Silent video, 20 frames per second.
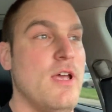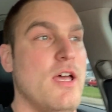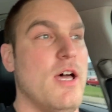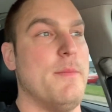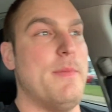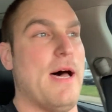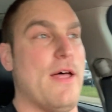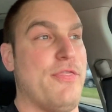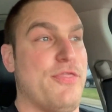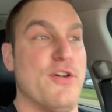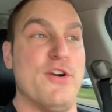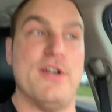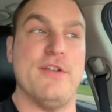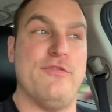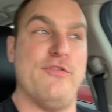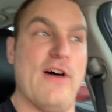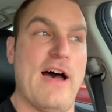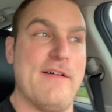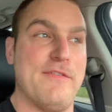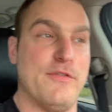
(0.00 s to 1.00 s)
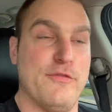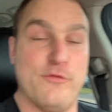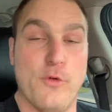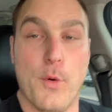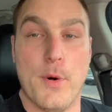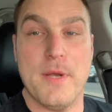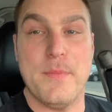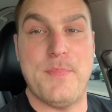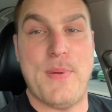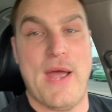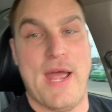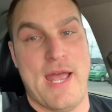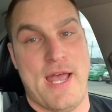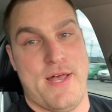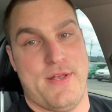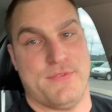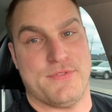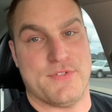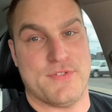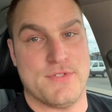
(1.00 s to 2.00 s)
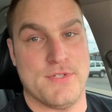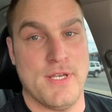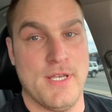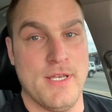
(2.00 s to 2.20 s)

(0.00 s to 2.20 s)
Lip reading: about 35 to 40 pounds.